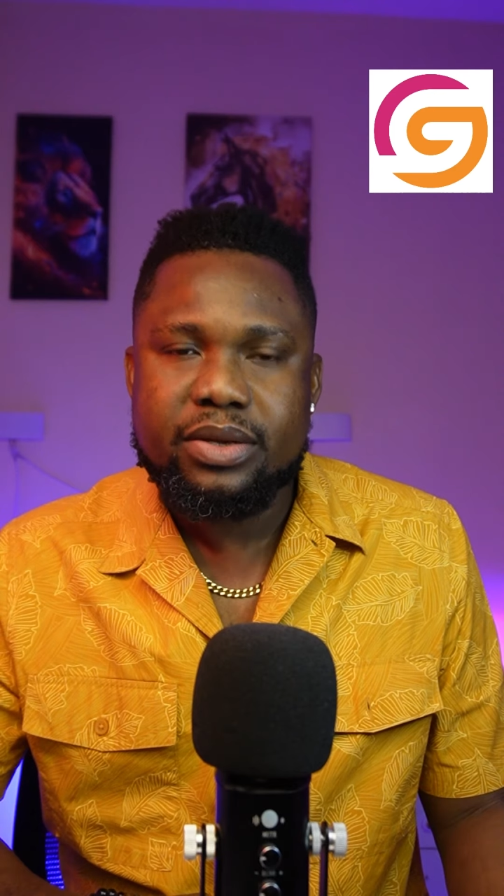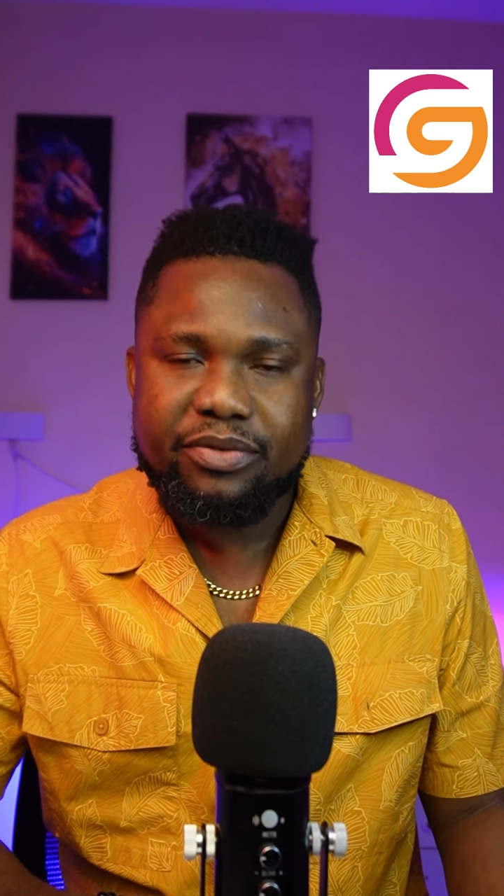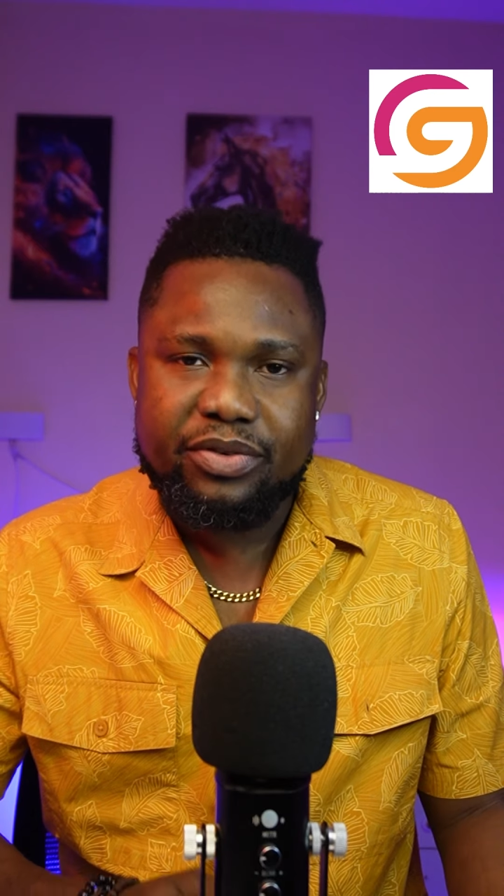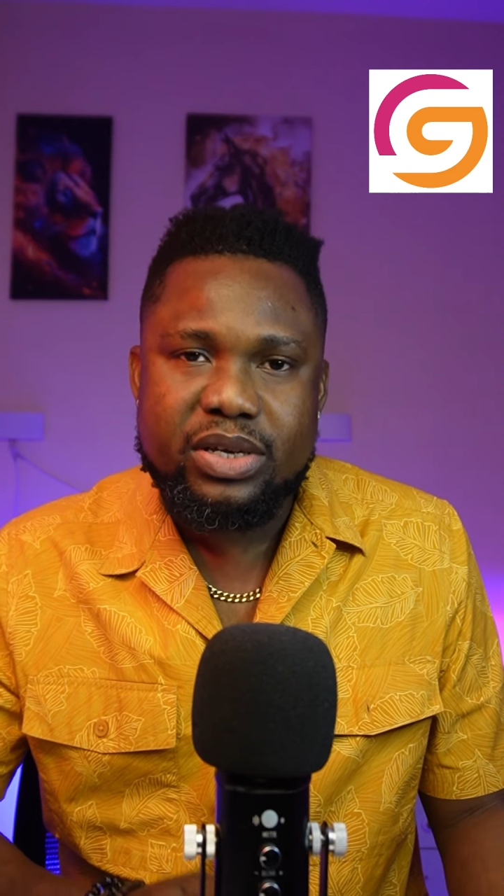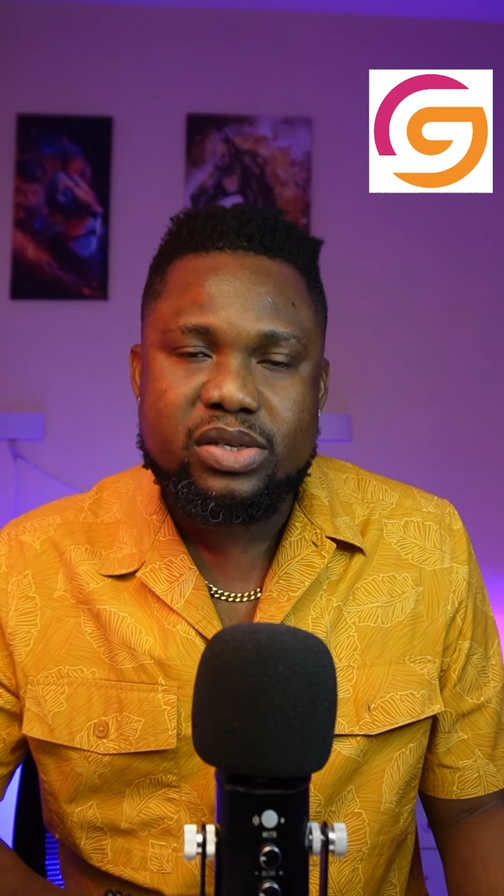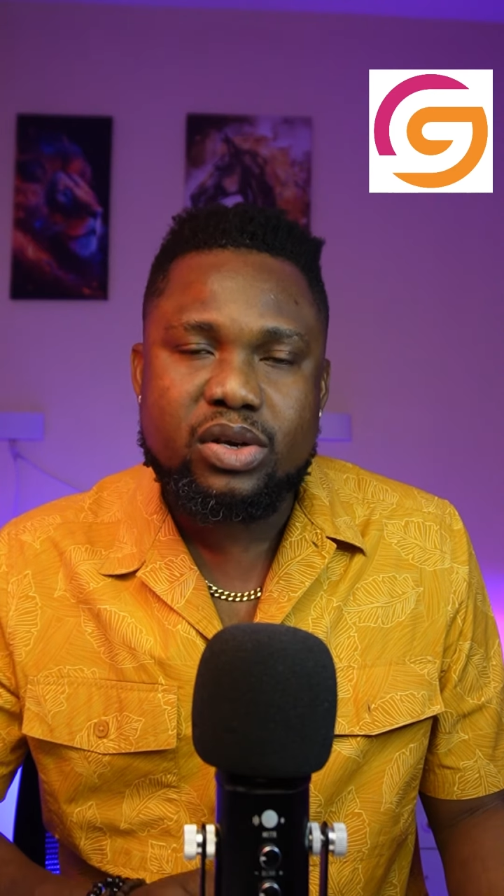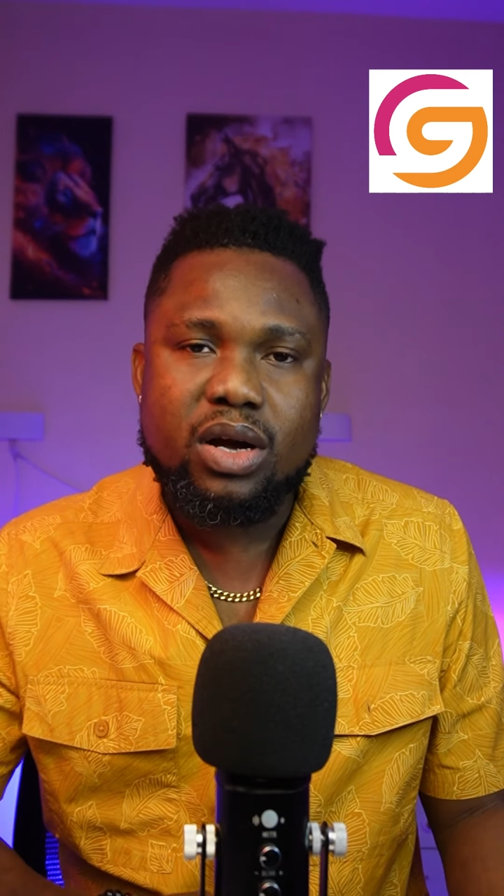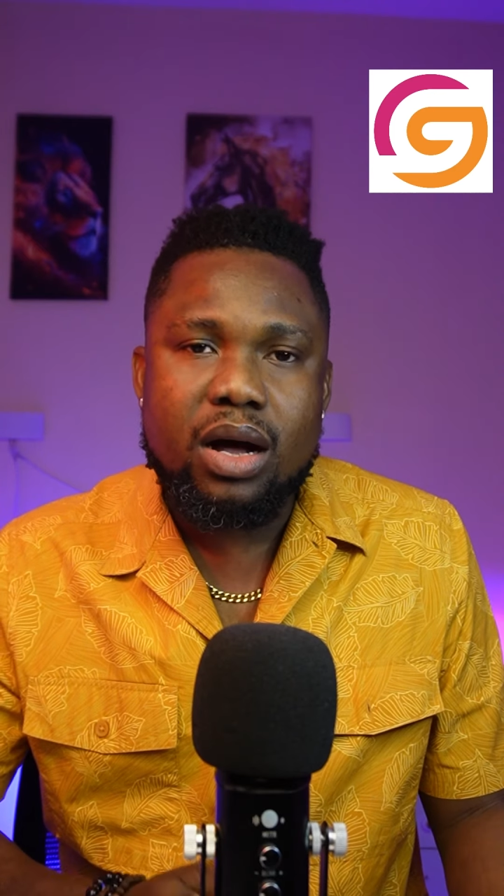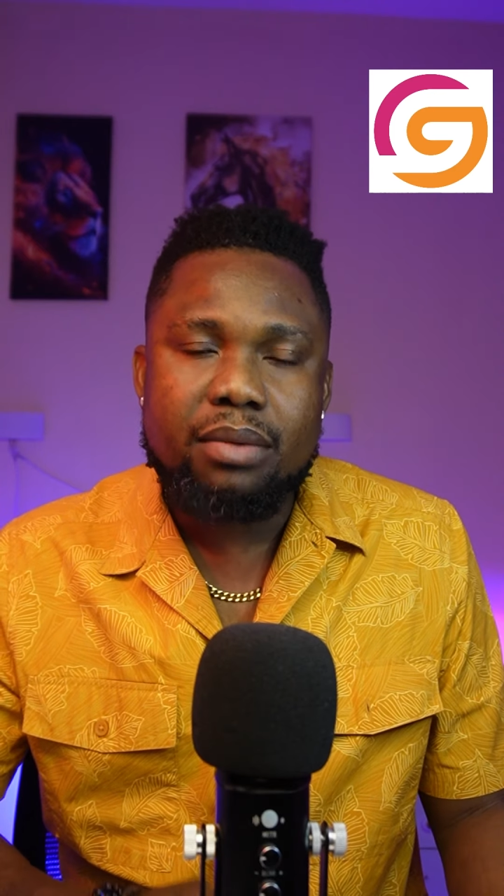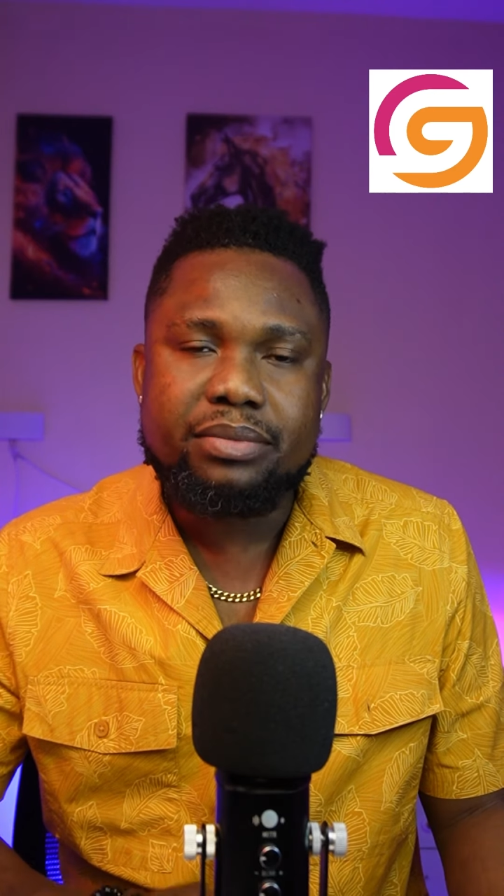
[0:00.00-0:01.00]
Free
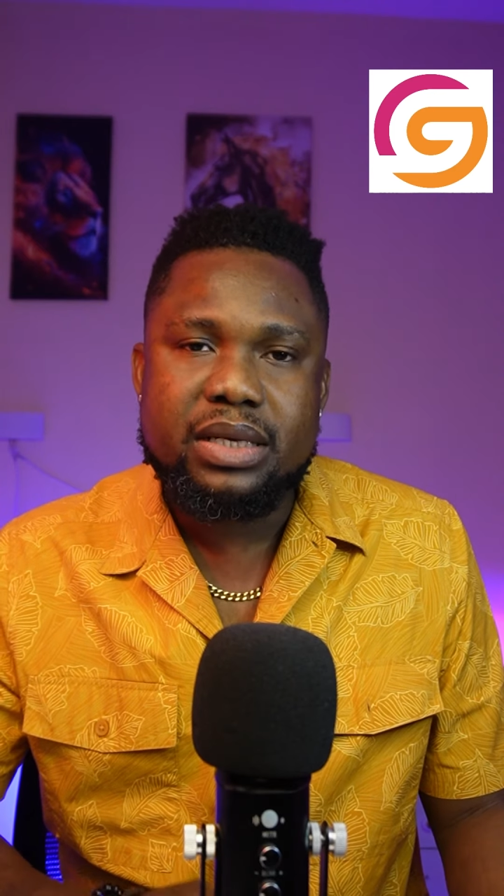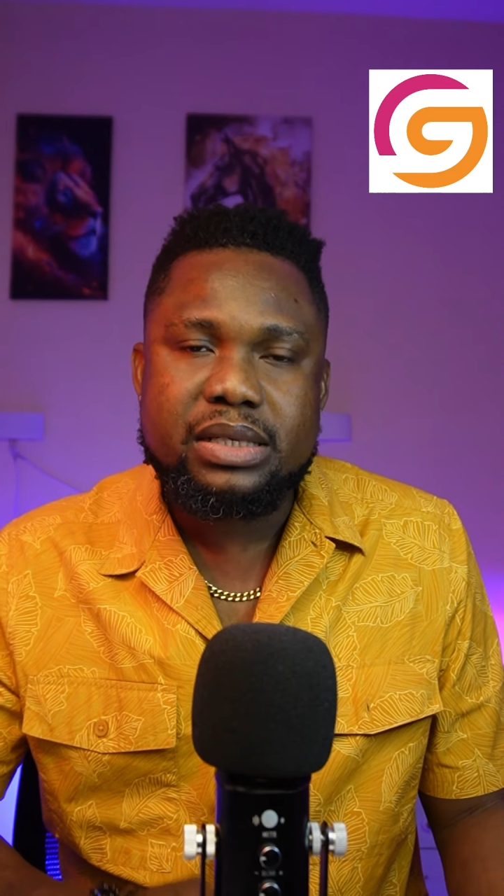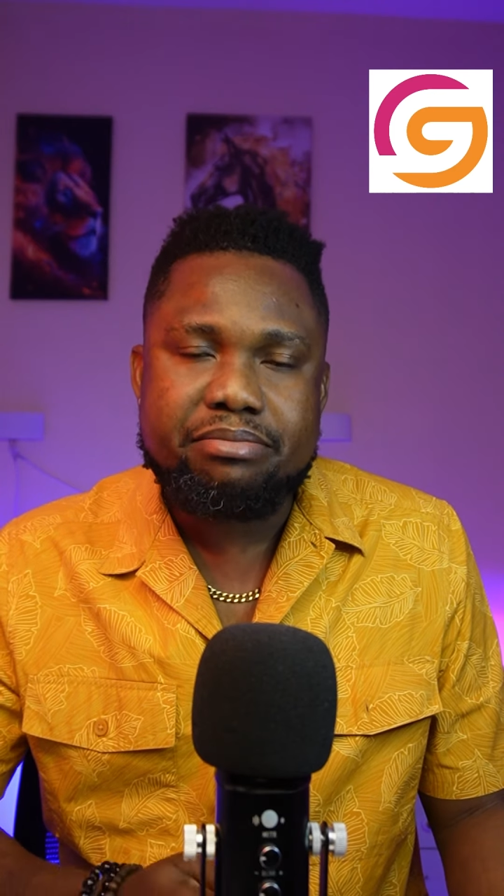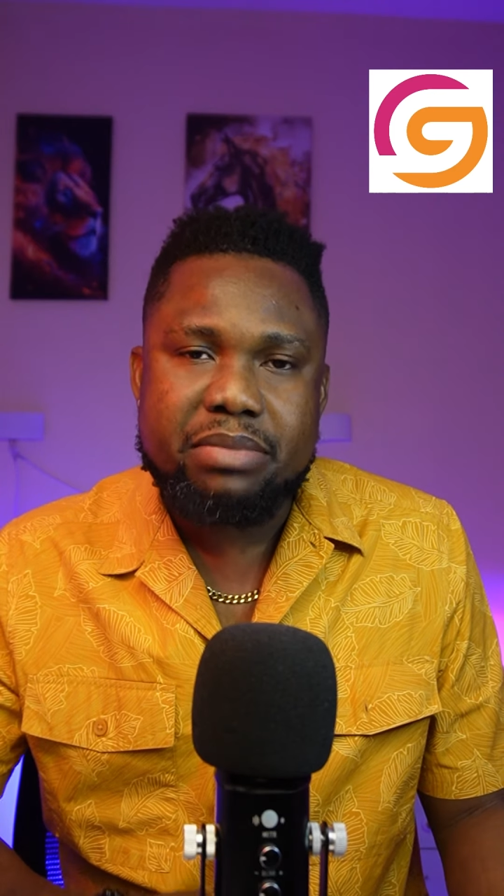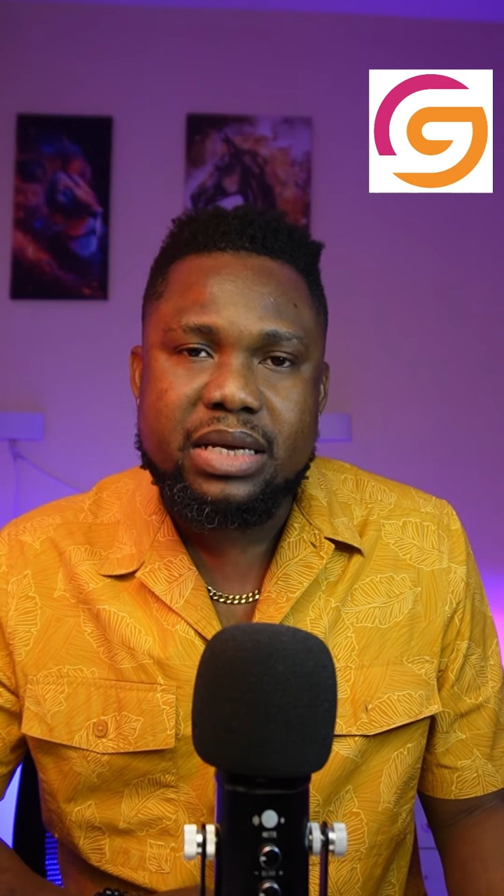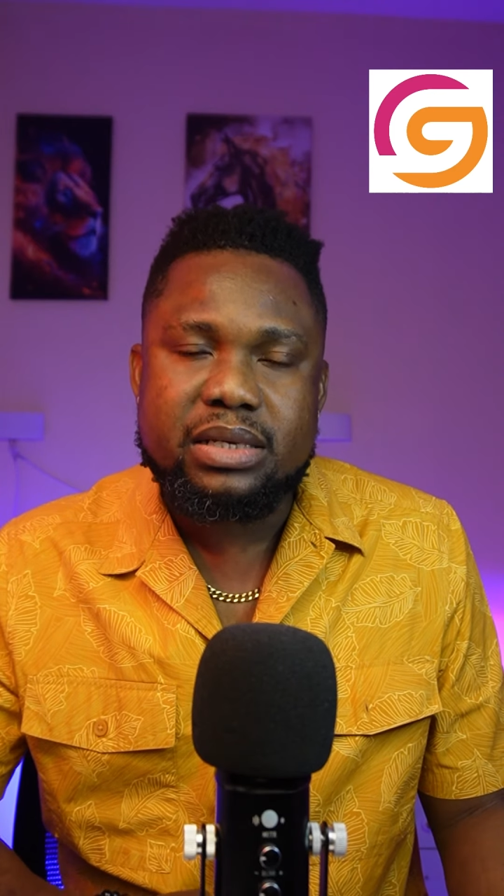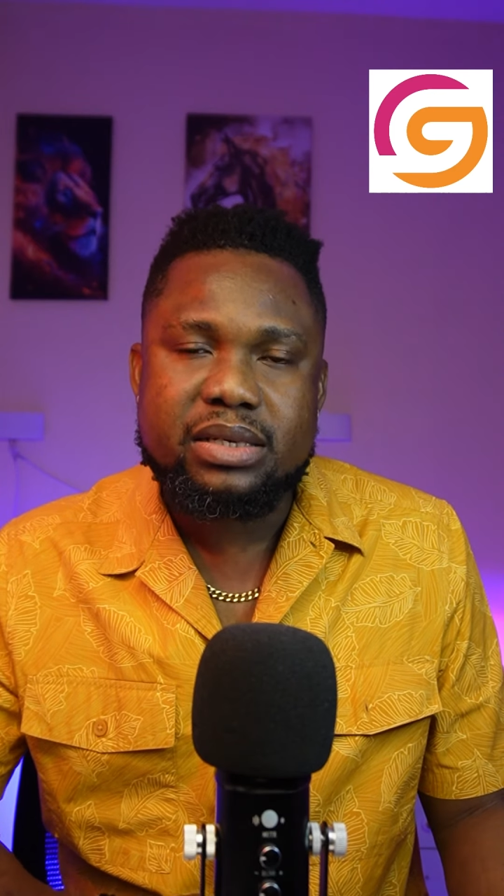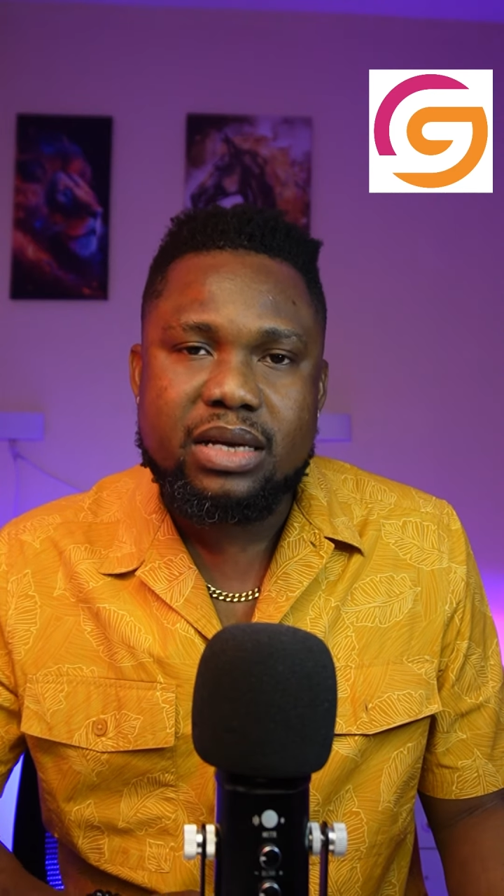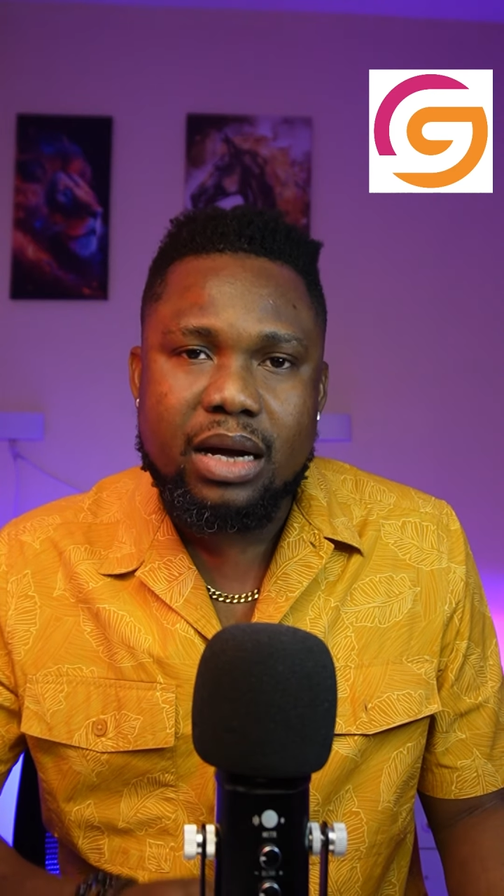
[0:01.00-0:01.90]
zone companies means